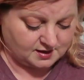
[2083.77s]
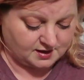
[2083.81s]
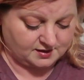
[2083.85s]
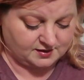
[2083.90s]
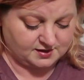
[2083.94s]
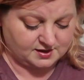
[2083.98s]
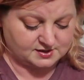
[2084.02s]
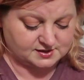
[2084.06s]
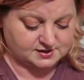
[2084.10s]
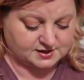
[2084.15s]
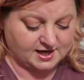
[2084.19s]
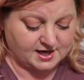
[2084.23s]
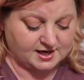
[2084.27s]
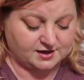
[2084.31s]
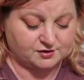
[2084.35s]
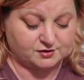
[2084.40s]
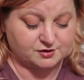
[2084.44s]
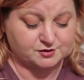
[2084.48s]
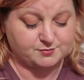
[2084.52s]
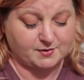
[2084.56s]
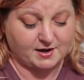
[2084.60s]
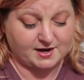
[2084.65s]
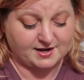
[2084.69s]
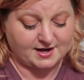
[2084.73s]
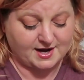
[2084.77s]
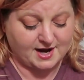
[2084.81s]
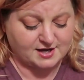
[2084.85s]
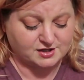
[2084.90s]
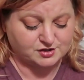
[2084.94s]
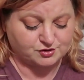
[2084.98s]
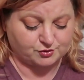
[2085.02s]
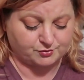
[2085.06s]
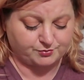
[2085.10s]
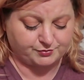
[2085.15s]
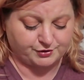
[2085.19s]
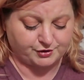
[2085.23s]
And this candle is by
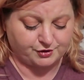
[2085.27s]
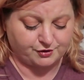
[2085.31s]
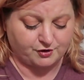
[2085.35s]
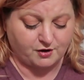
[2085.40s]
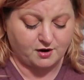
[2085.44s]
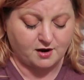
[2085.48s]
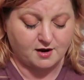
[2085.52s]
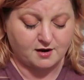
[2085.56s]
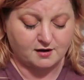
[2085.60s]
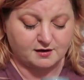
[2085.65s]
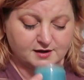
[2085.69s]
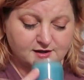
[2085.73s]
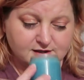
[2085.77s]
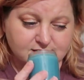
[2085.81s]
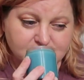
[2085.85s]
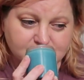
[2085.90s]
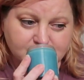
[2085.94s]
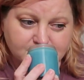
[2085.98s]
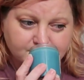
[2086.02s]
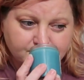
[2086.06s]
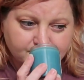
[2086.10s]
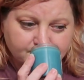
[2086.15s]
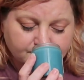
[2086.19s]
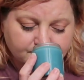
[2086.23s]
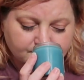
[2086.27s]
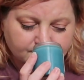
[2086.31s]
Natural Pure Honest.